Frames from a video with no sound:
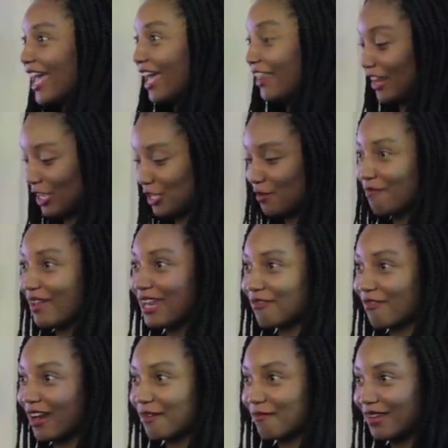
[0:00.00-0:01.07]
and like you
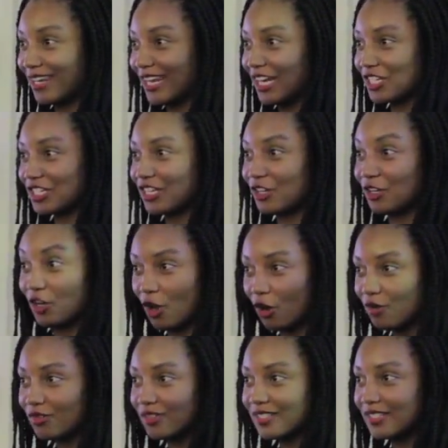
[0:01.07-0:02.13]
make recommendation and
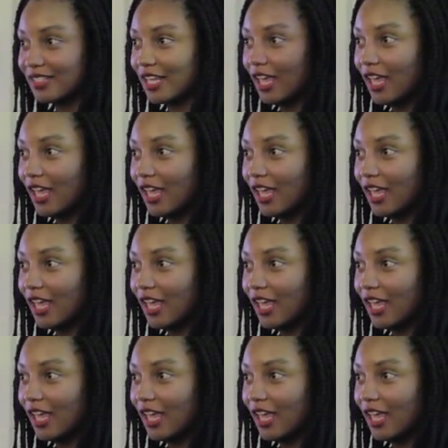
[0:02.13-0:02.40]
notes,